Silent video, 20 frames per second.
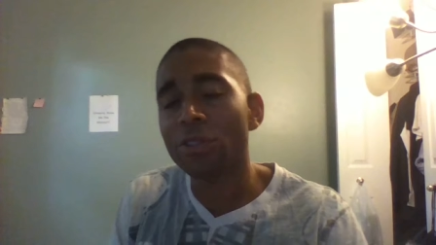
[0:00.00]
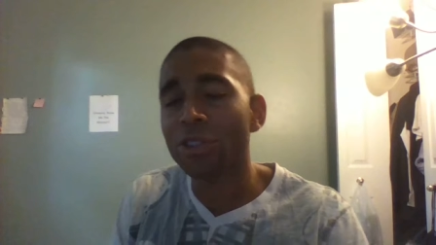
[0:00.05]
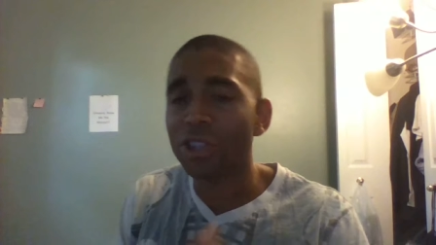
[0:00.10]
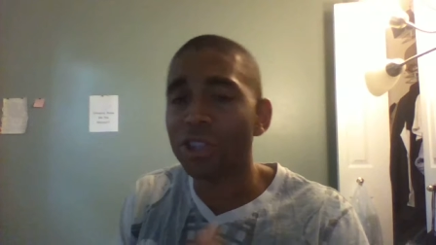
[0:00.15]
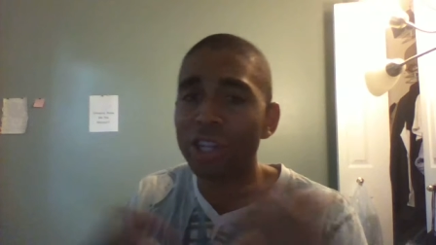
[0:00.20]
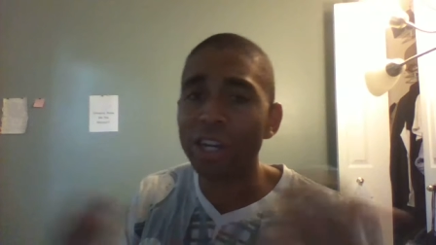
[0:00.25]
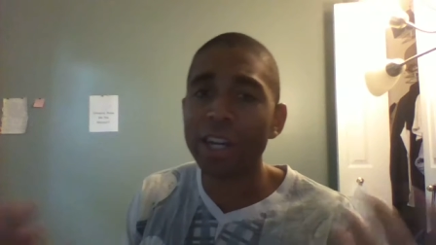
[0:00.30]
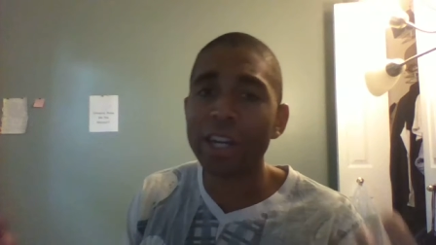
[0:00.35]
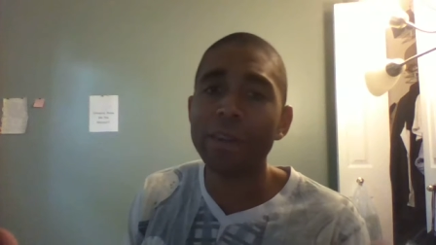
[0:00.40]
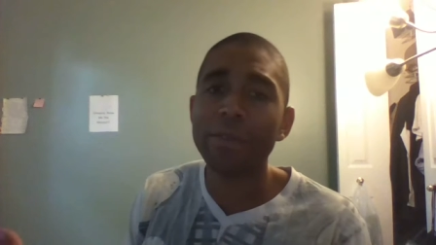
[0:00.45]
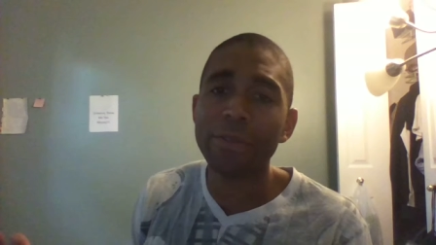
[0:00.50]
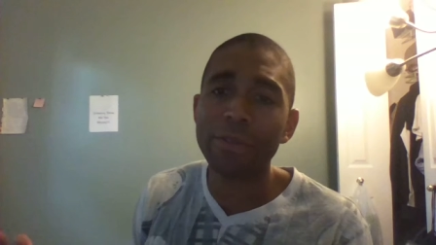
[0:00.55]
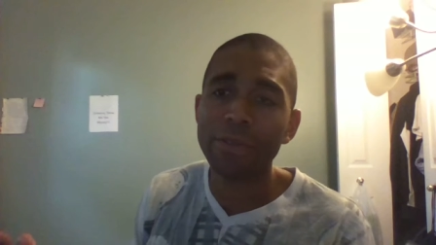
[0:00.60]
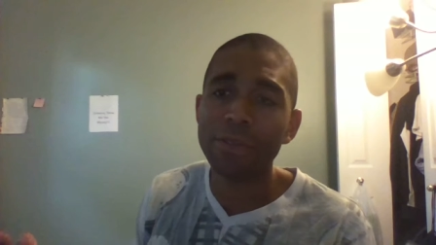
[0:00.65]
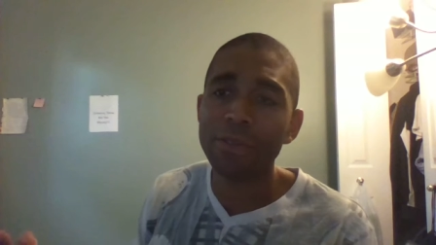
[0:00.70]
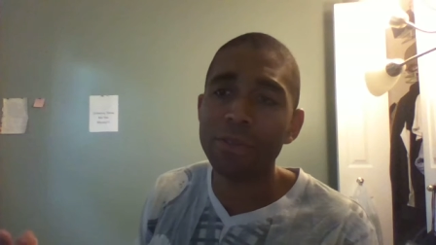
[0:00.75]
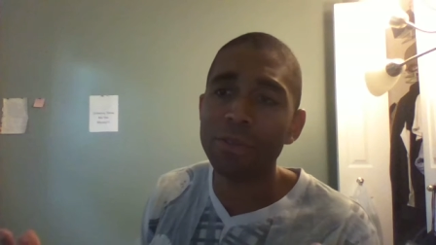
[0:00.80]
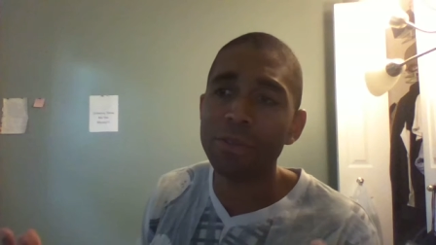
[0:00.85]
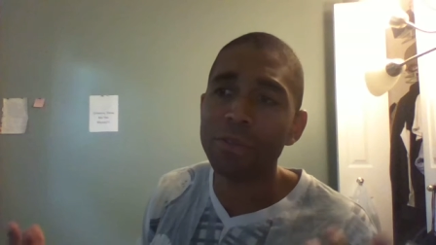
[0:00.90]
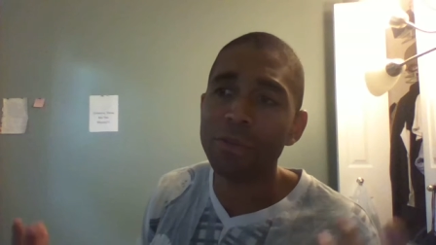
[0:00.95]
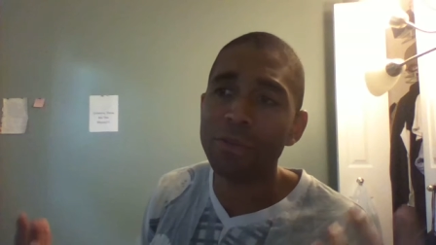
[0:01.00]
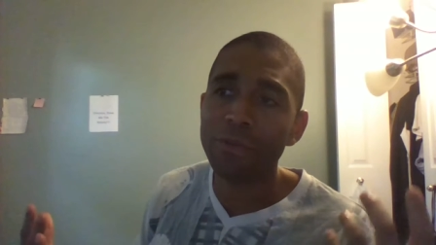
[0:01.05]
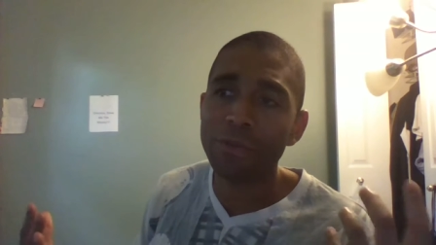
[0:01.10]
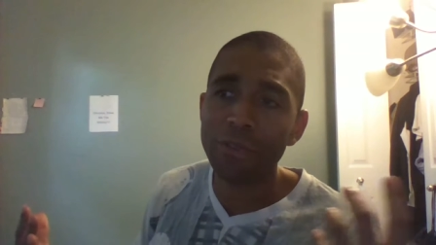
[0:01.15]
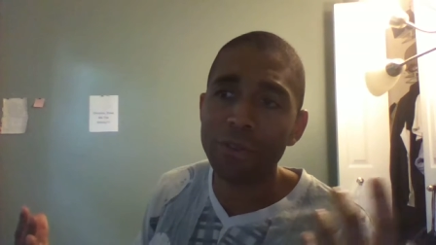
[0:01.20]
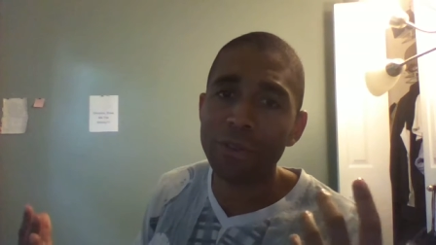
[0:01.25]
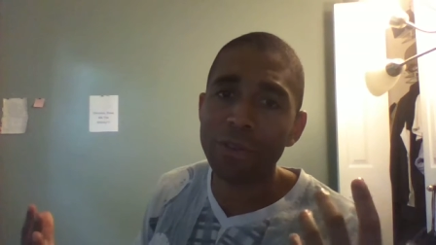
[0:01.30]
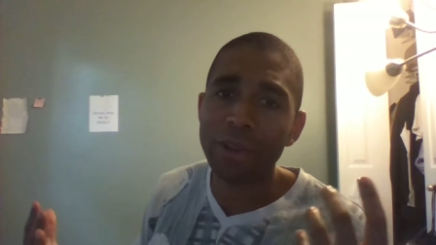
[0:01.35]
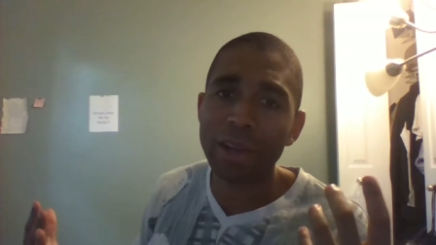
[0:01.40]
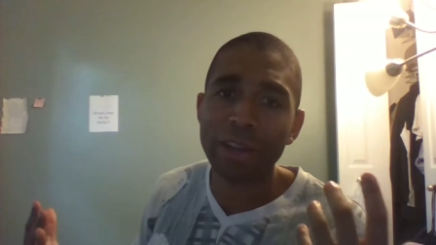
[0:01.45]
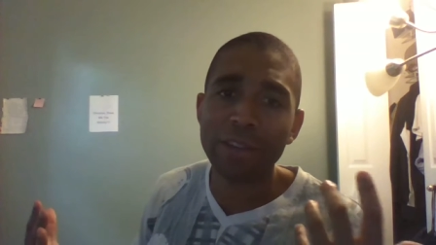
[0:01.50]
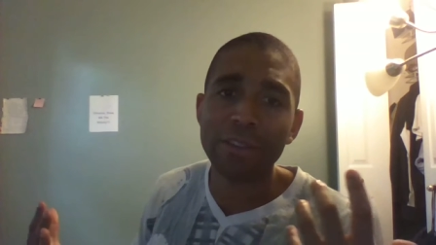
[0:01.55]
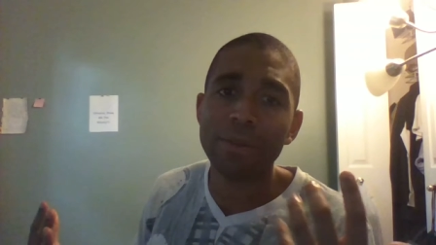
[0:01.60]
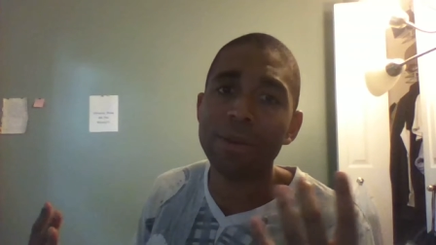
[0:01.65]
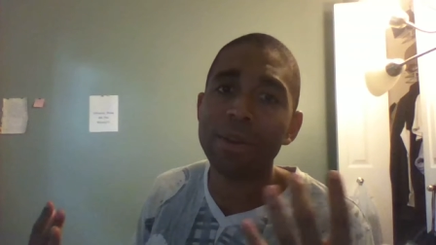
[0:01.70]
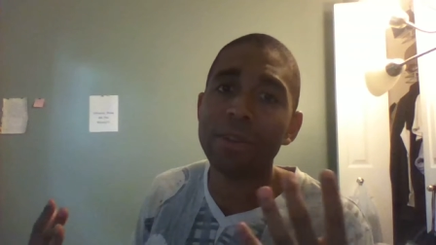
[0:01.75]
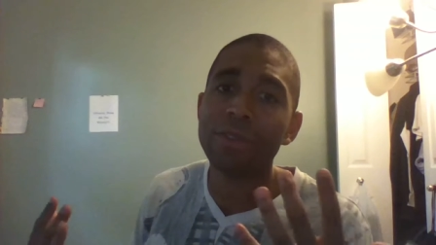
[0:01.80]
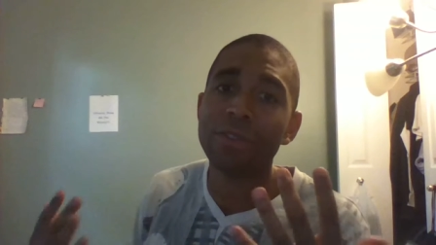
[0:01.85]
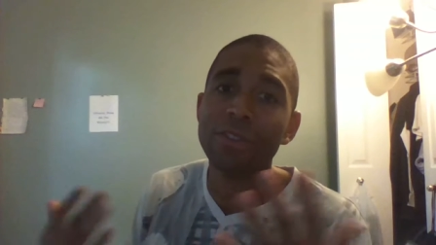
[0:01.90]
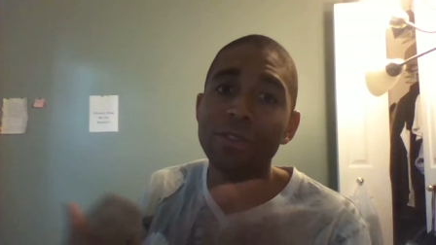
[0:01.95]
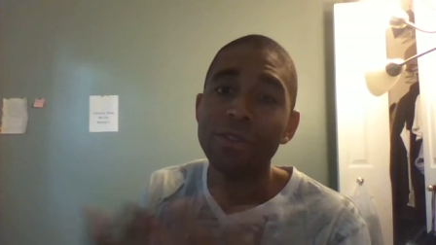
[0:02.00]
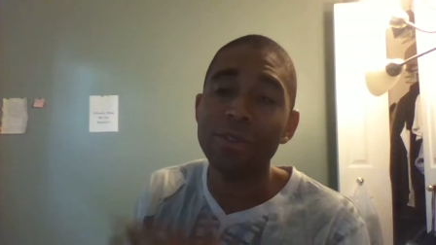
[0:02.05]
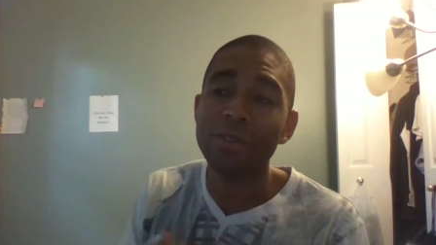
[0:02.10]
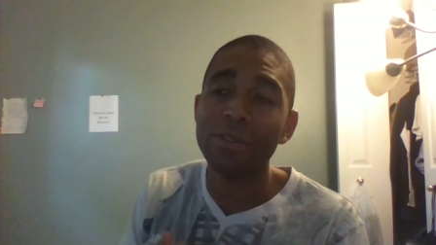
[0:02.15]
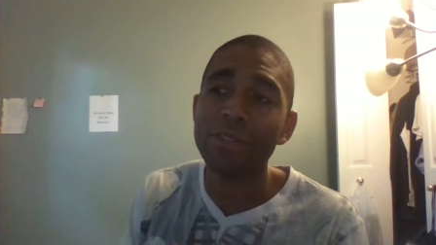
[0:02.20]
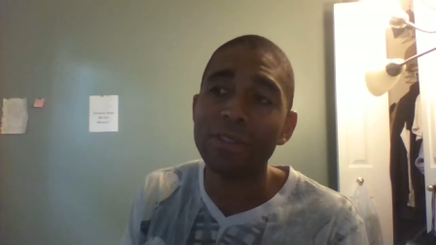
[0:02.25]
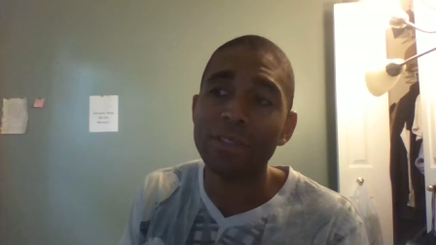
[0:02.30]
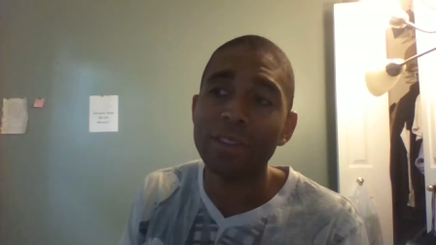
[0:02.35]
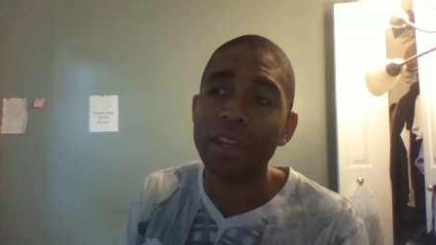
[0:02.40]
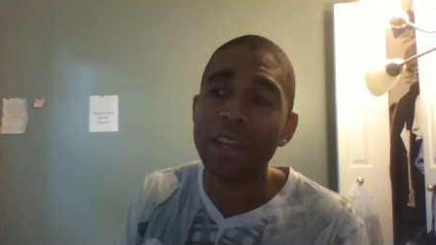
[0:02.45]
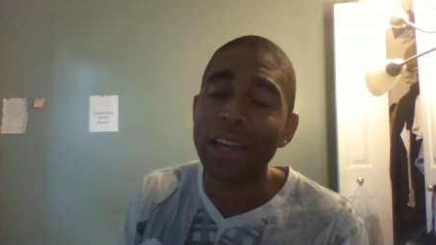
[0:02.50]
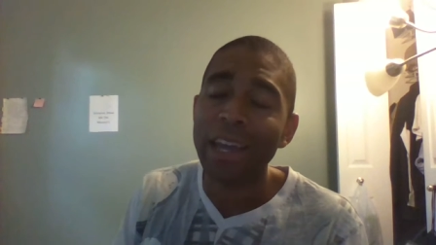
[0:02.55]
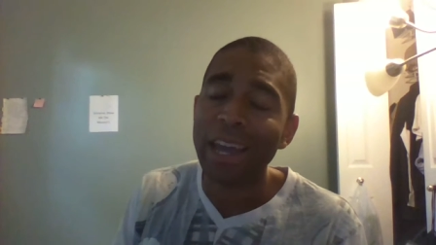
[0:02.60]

share it if you feel like someone else can use this.